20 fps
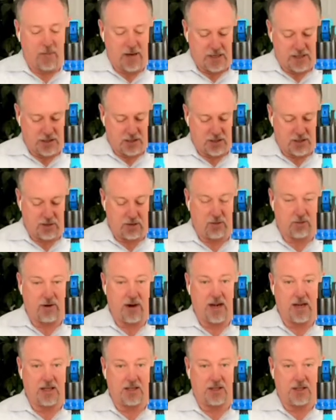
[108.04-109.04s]
makes it so
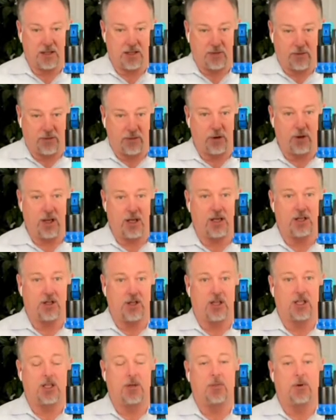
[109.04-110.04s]
great is it's fully
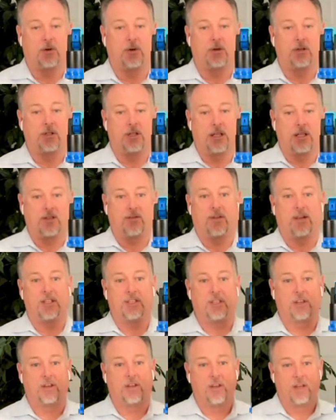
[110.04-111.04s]
adjustable, because let's
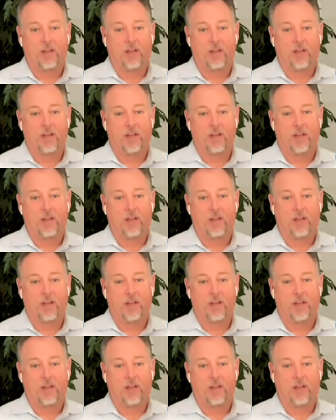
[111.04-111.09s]
face it,